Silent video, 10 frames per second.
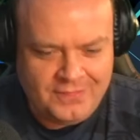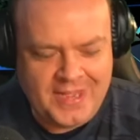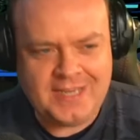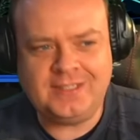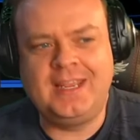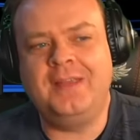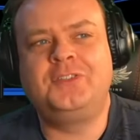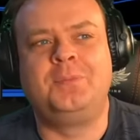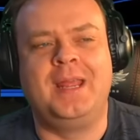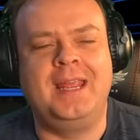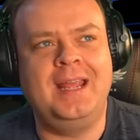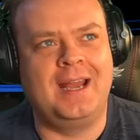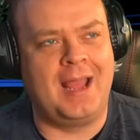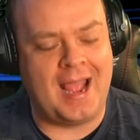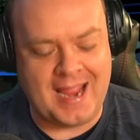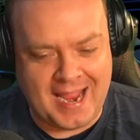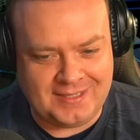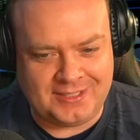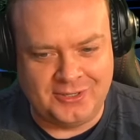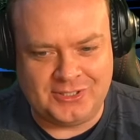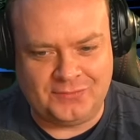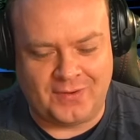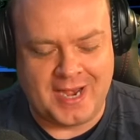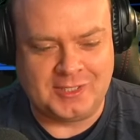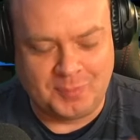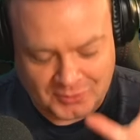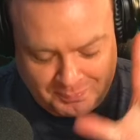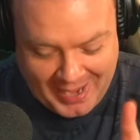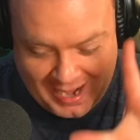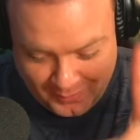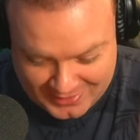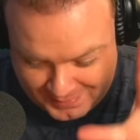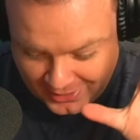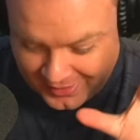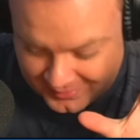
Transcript: This gives me, and I, I, hate to use this phrase, but bear with me